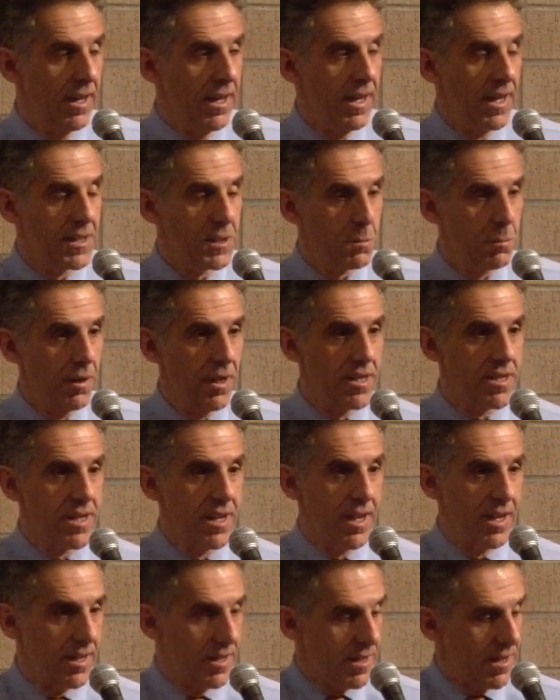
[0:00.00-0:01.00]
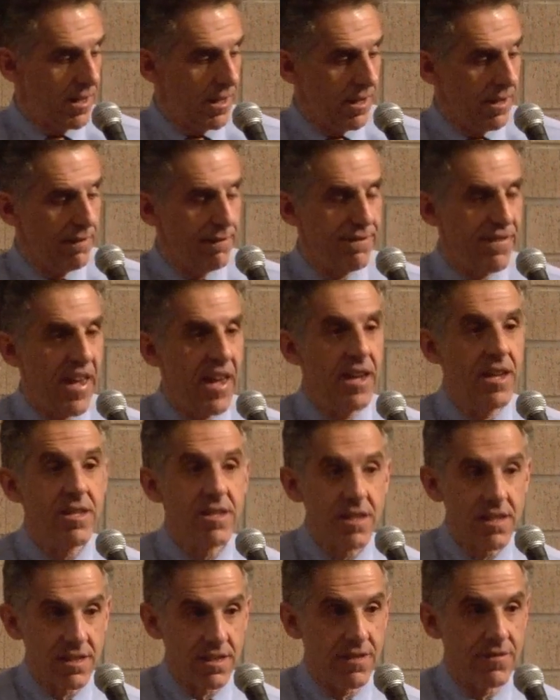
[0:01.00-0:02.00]
explicit
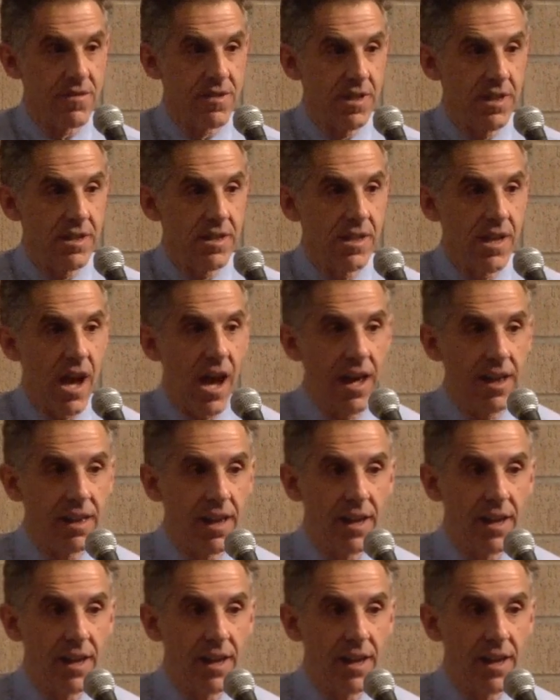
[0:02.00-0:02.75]
phases of CTI.